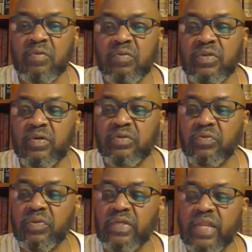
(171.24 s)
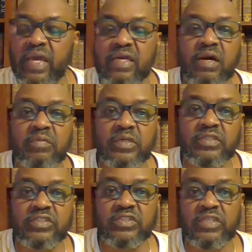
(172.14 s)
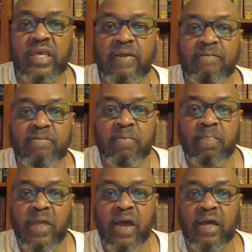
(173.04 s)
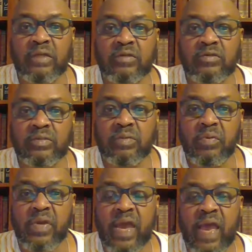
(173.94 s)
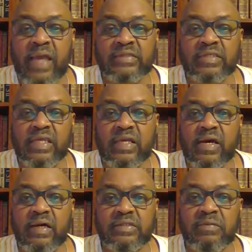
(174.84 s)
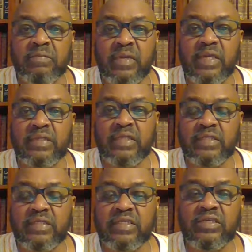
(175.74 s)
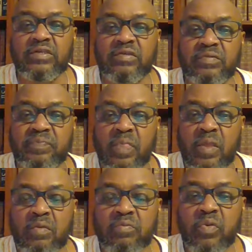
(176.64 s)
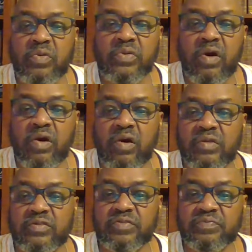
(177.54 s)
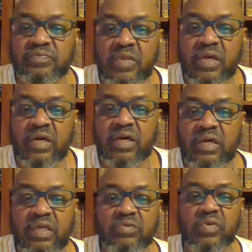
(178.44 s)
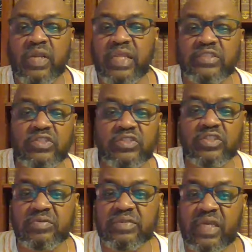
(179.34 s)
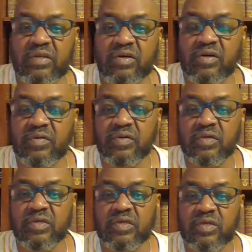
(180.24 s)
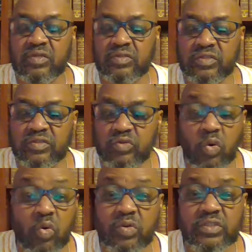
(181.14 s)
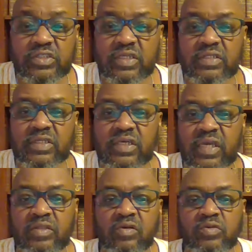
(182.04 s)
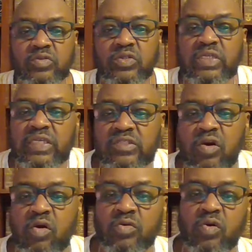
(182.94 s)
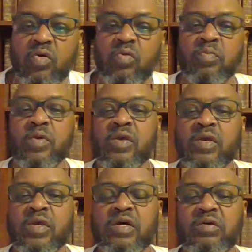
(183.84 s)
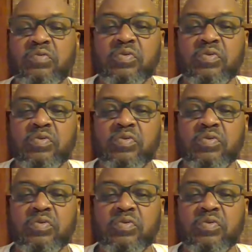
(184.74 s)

We know that we did not come here to stay. Hallelujah. But we're asking God to mend and to heal broken hearts. In relationships that are torn asunder, and those he has called home. We